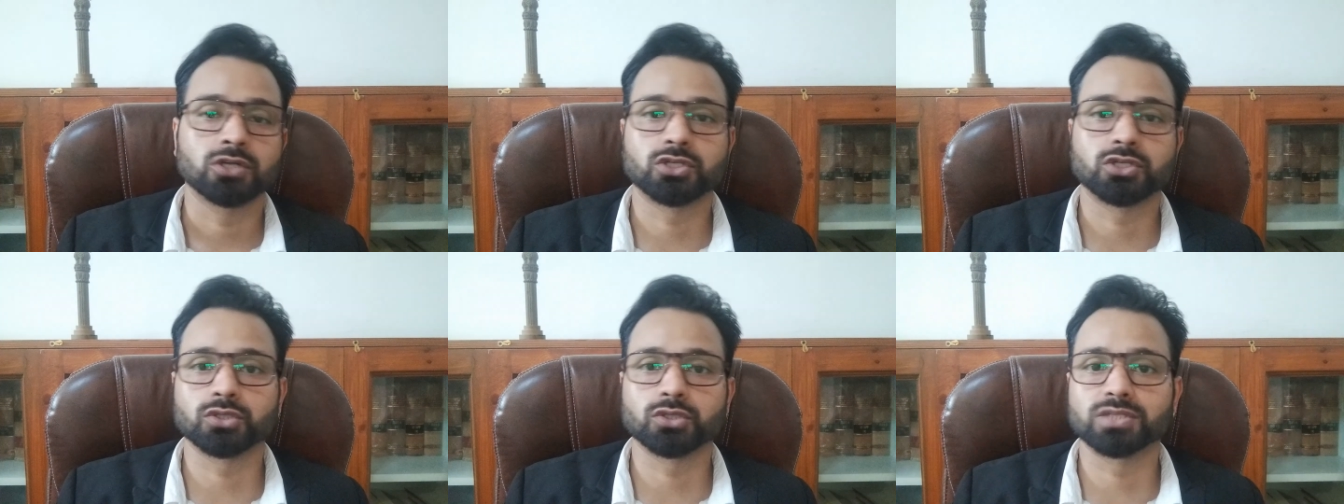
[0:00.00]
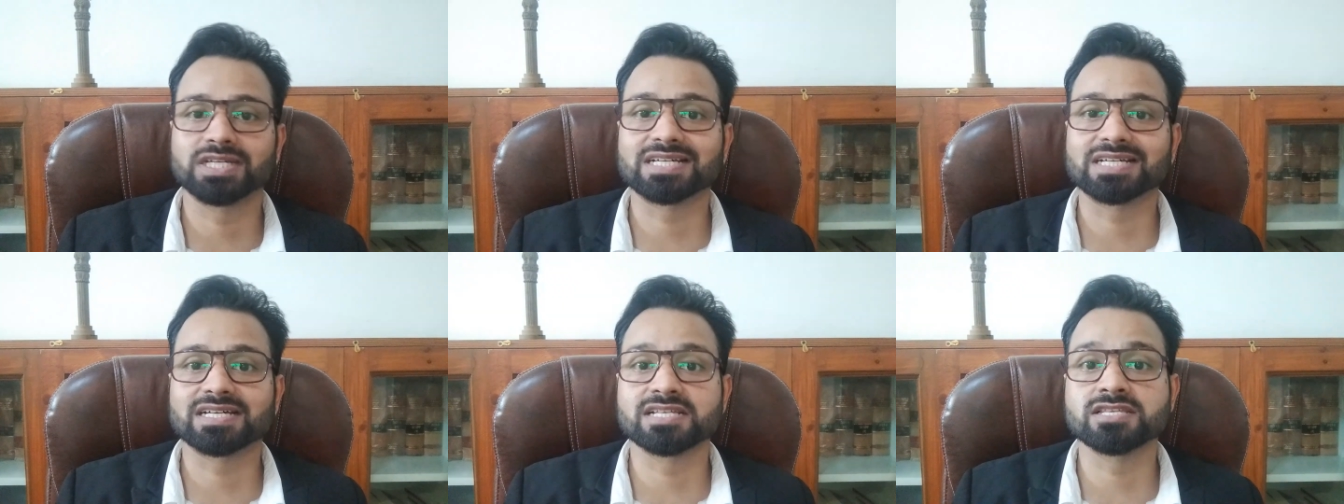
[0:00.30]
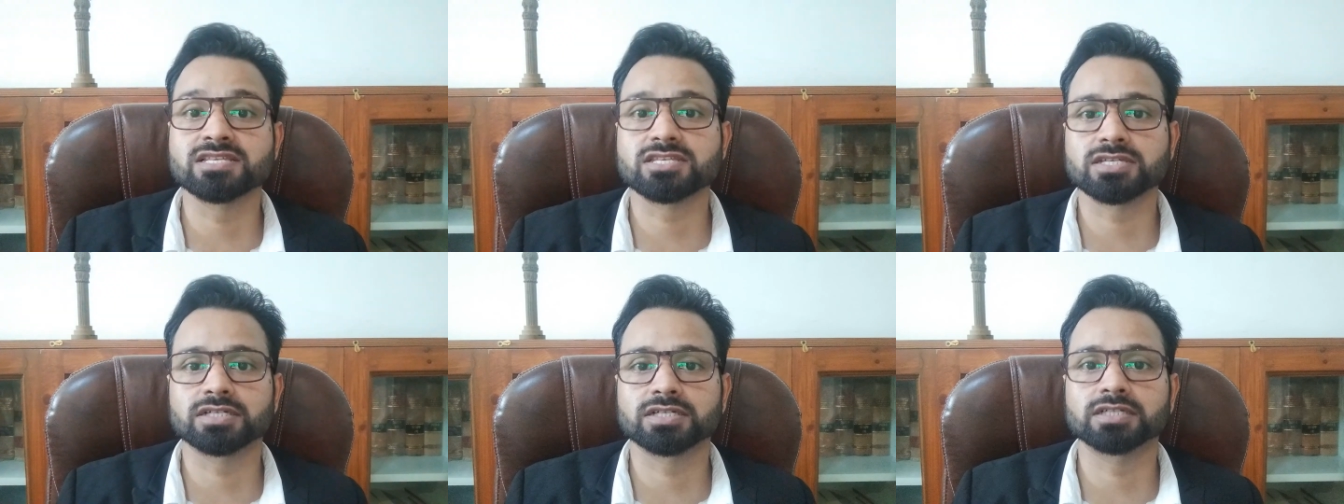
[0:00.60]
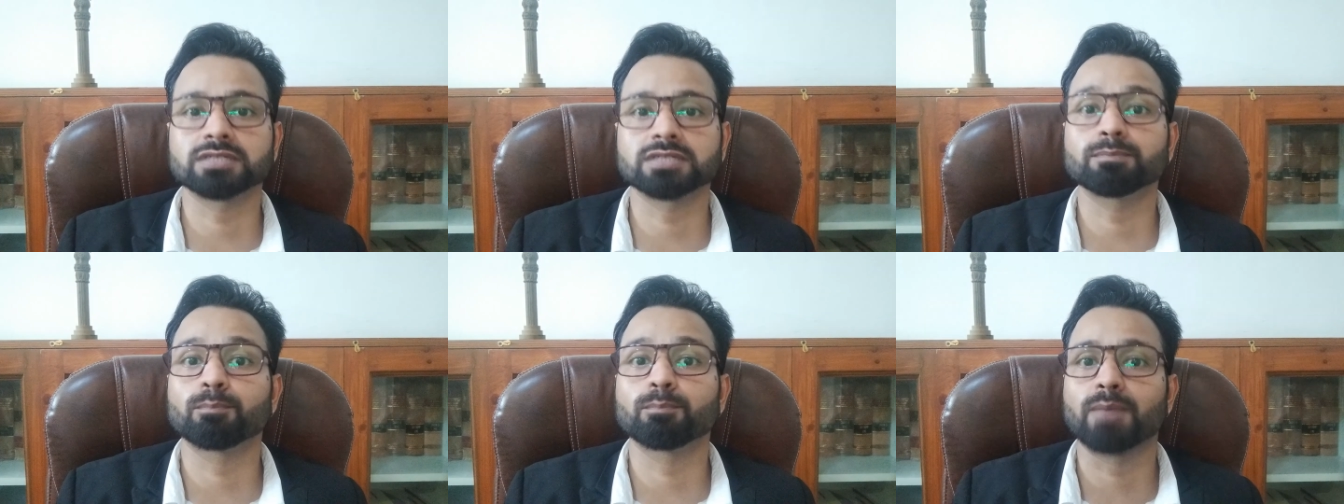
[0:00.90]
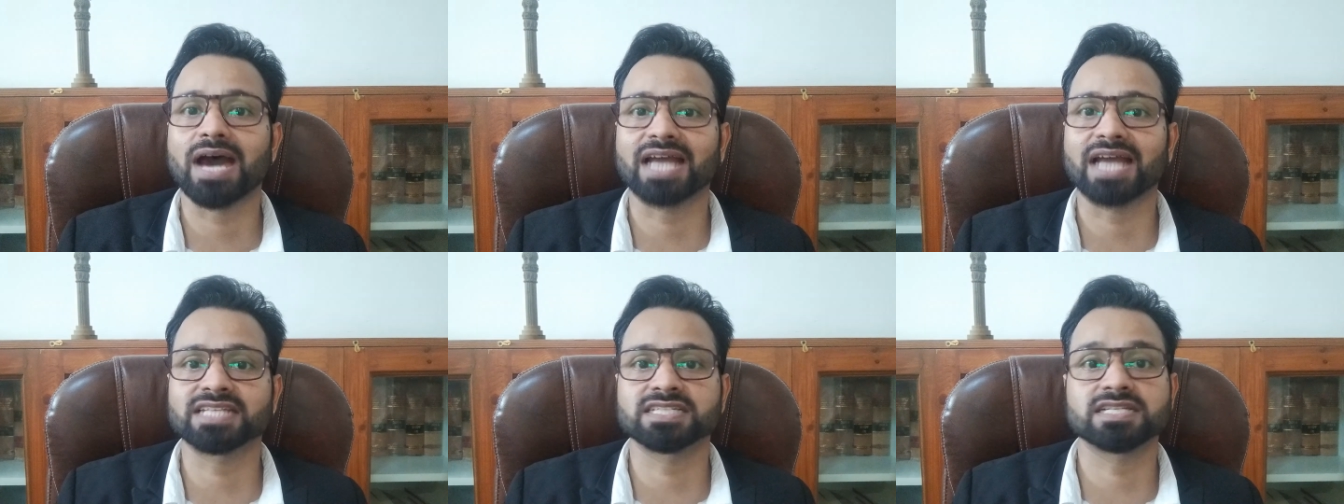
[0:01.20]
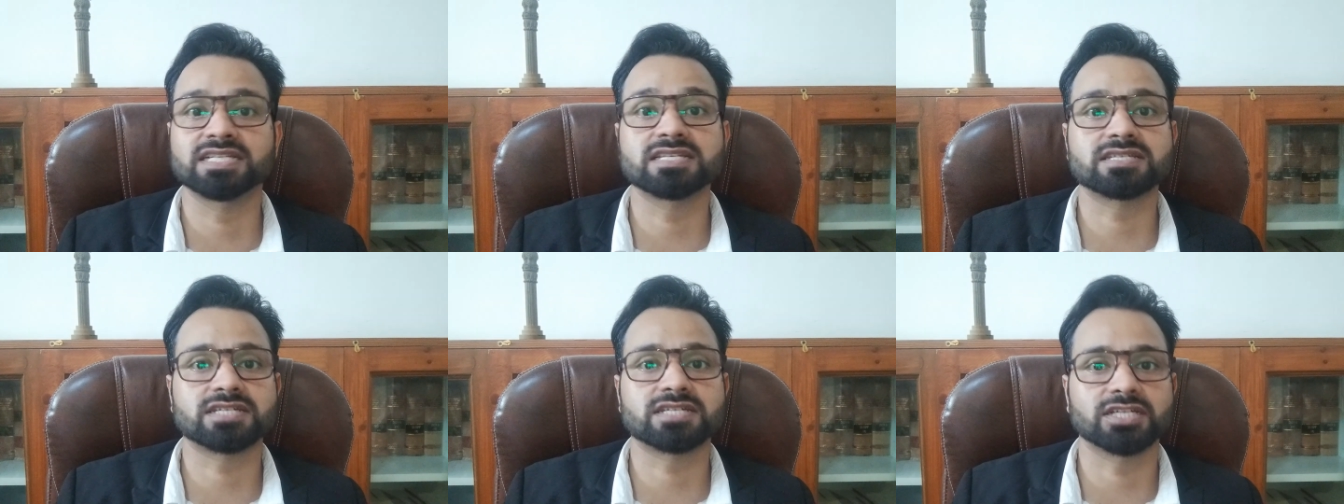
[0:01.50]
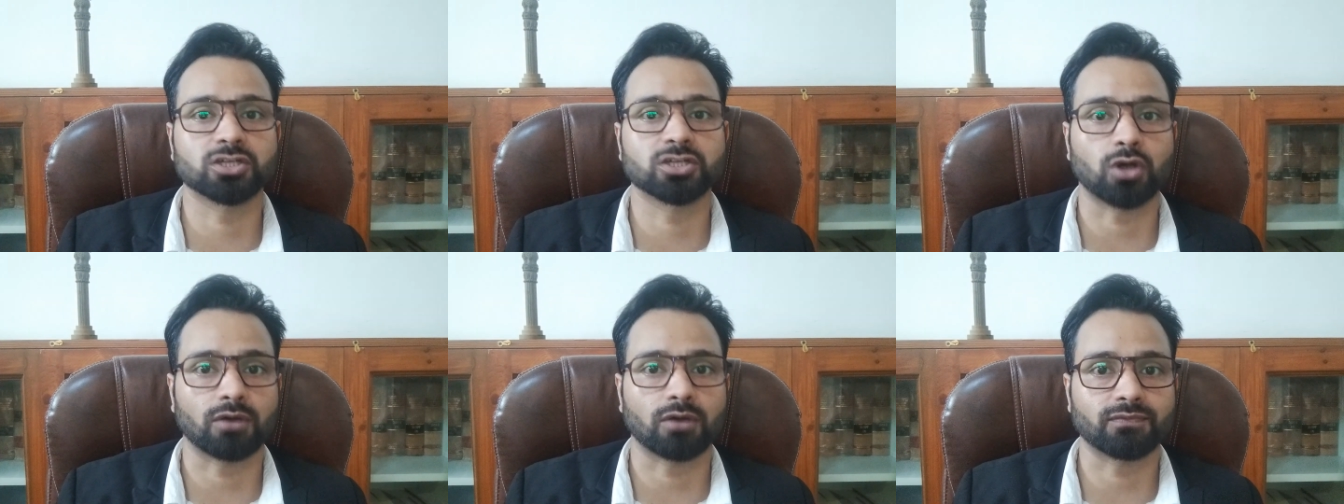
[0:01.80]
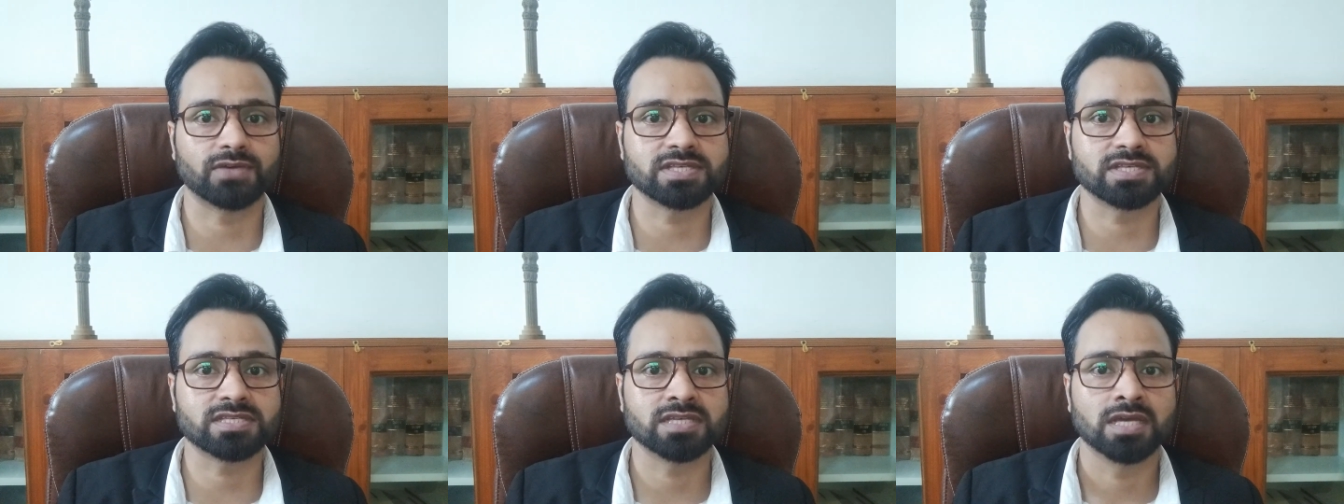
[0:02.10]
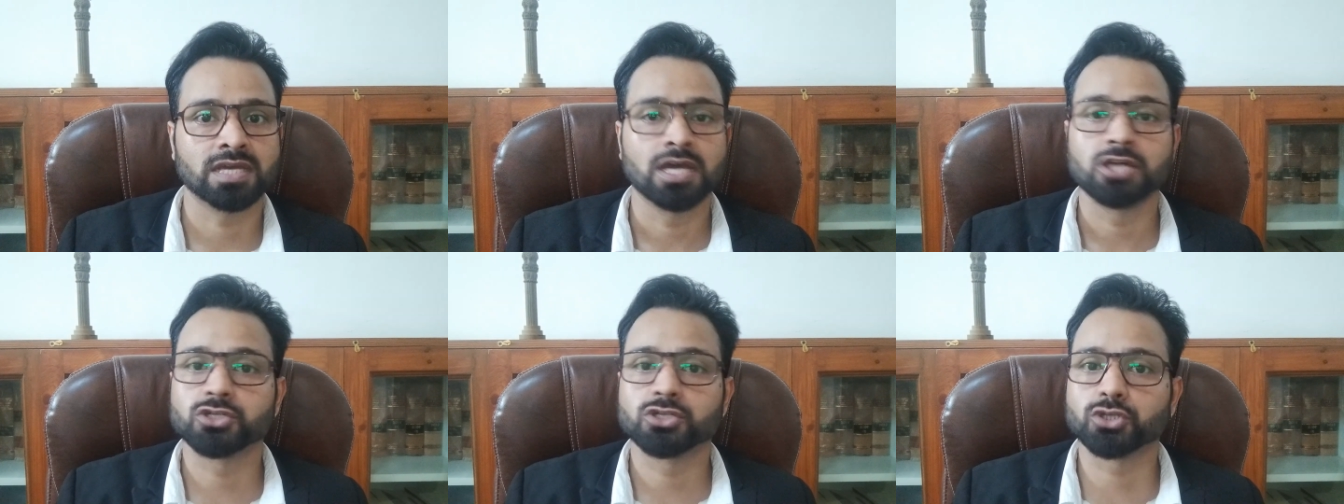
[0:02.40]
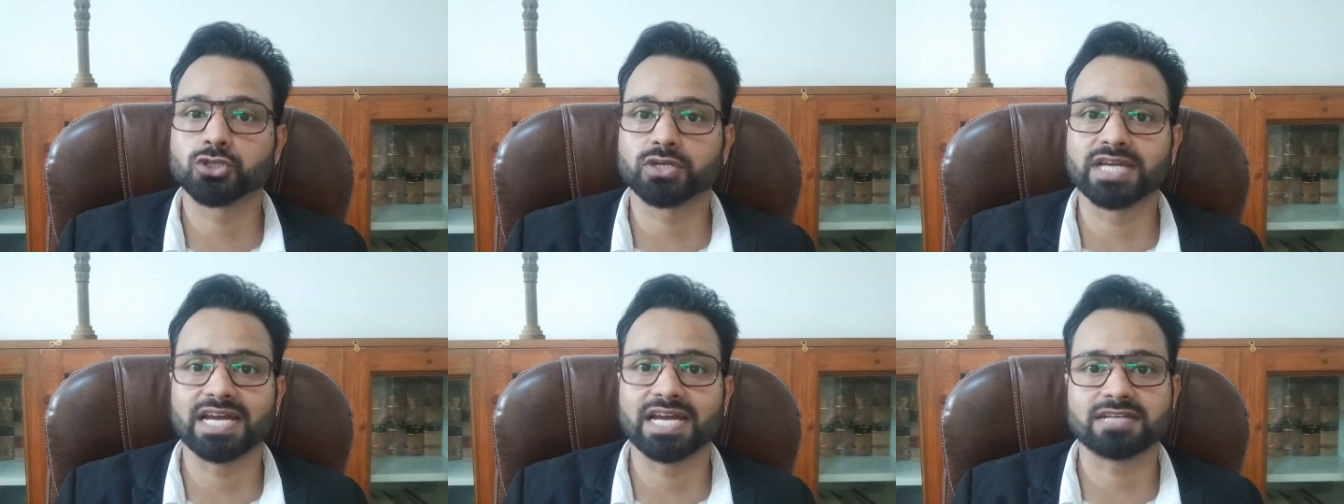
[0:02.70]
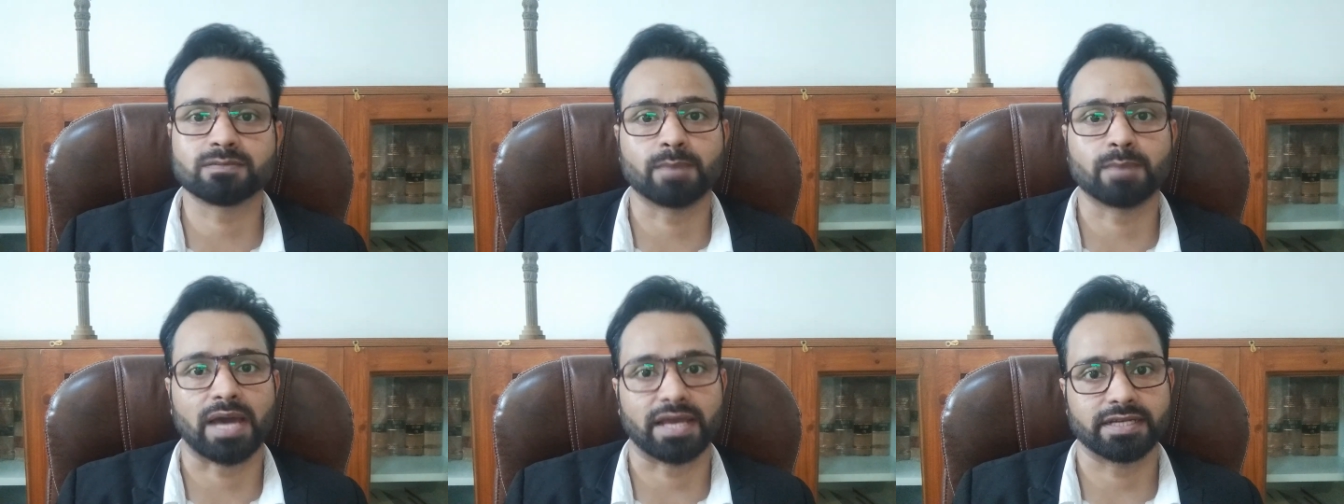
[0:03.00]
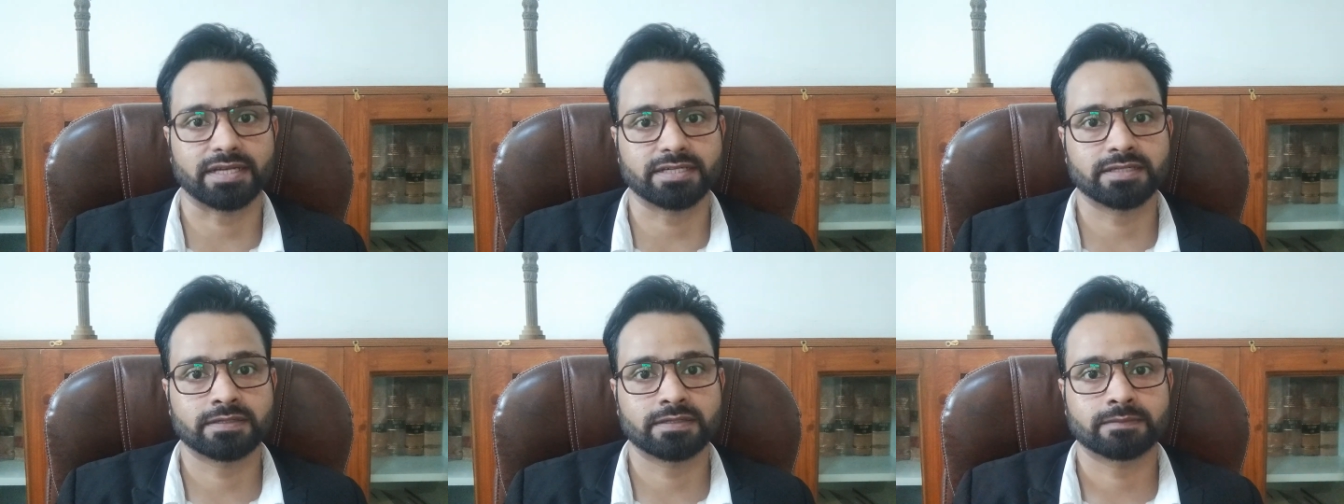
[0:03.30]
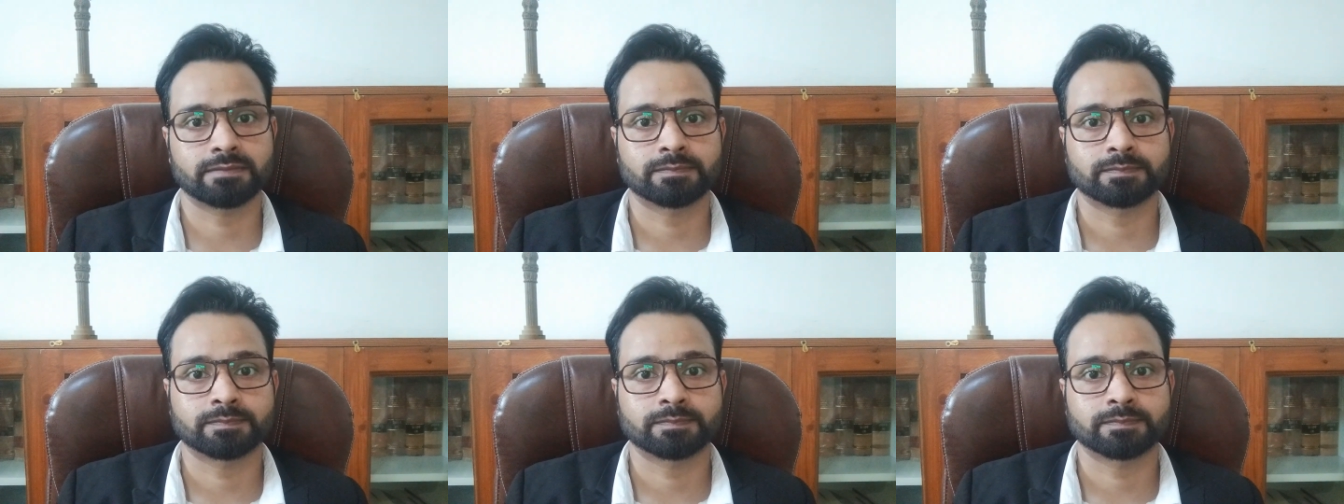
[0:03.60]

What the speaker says: to the concerned marriage registry office to get married.